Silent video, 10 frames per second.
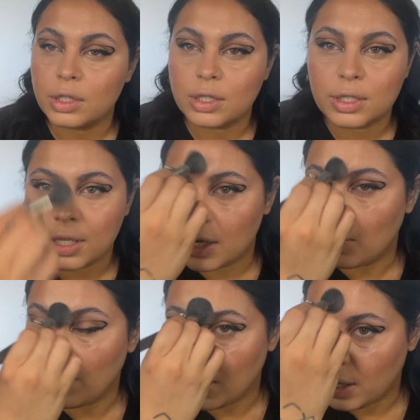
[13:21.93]
It doesn't take
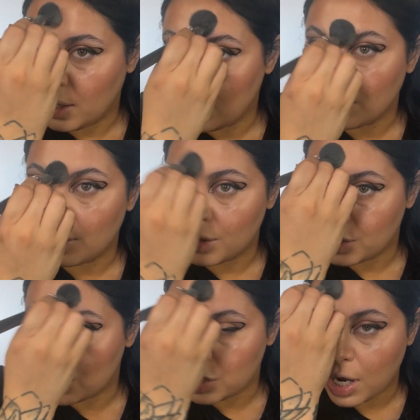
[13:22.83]
away the
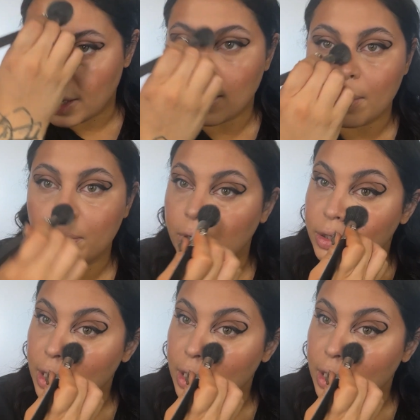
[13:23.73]
shine I put